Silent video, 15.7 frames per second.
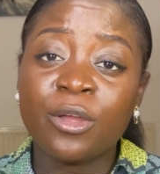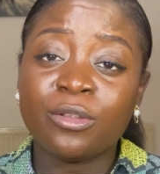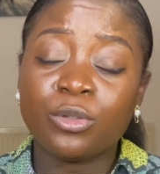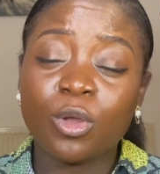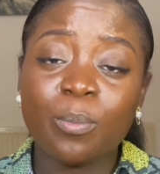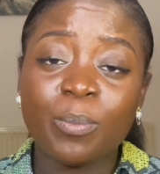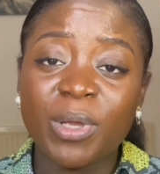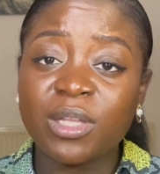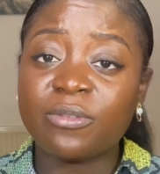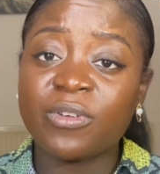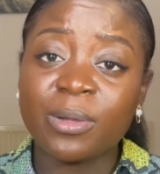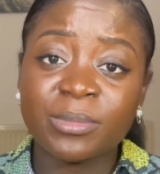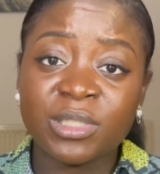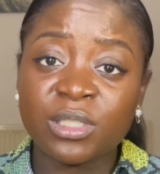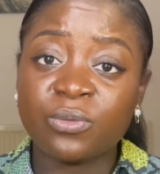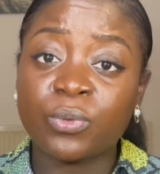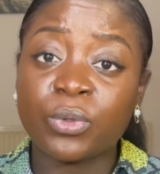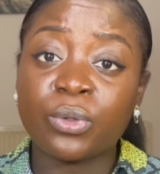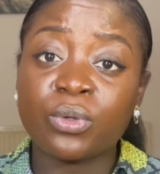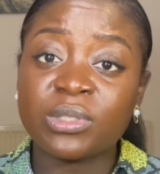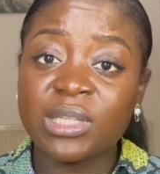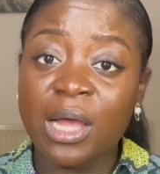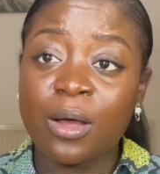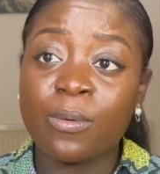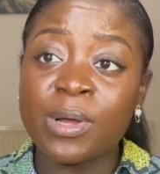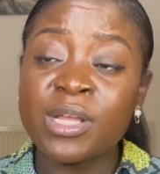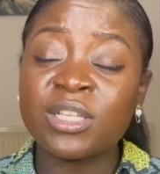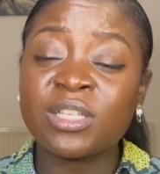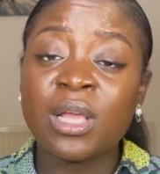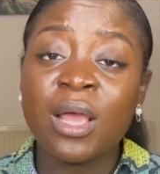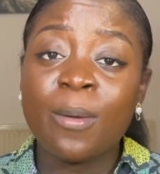Don't pay the pharmacist for those
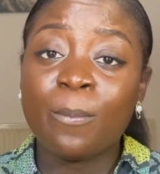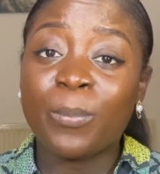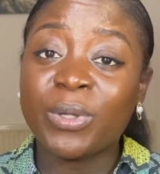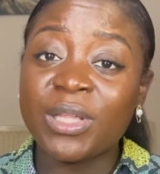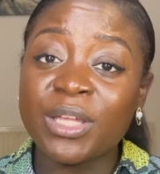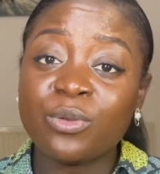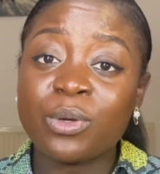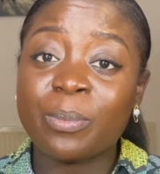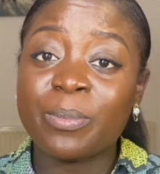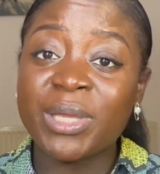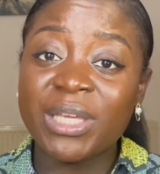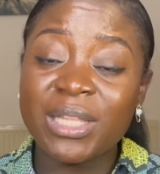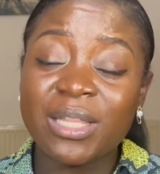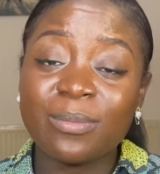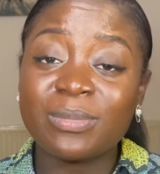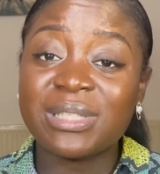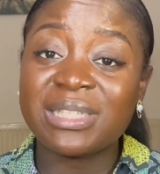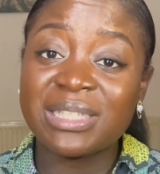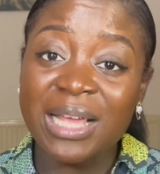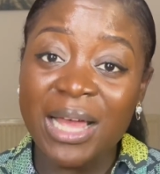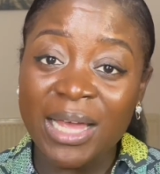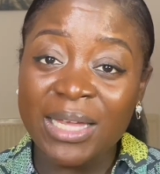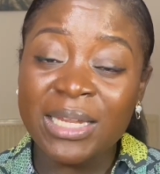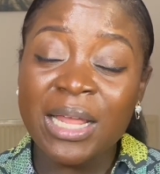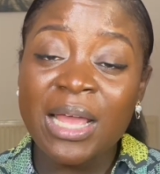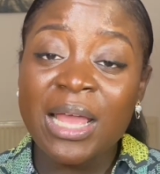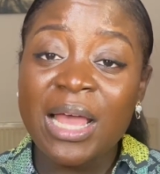hours, but then you're making them sign